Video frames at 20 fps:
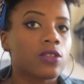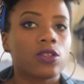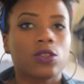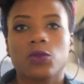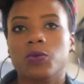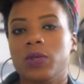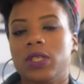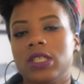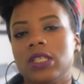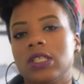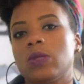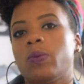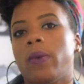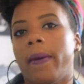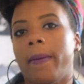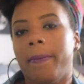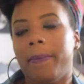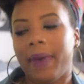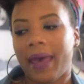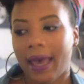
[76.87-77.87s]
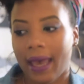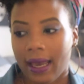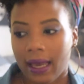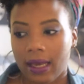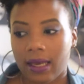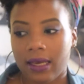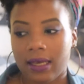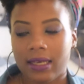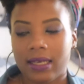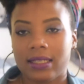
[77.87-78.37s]
So we just went
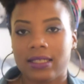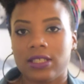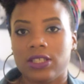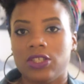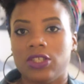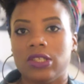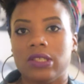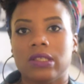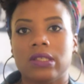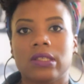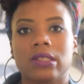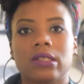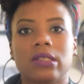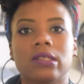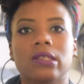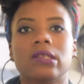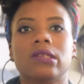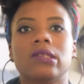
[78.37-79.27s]
back to just